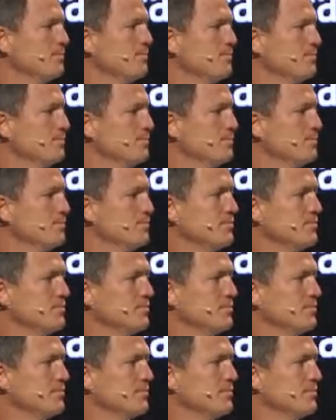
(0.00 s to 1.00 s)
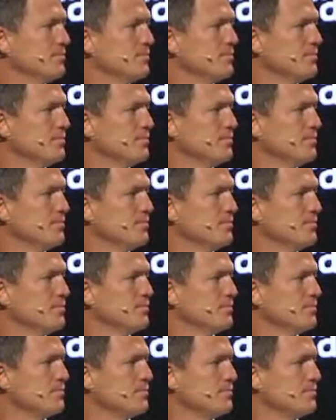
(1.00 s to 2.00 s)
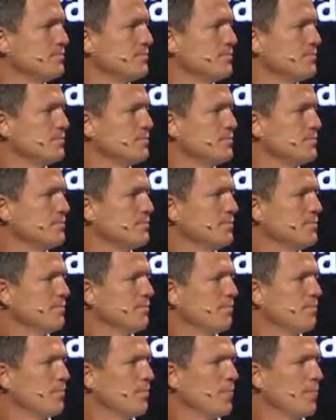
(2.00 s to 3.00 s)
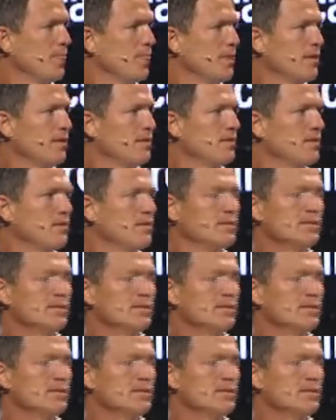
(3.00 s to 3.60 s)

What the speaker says: Nothing is said.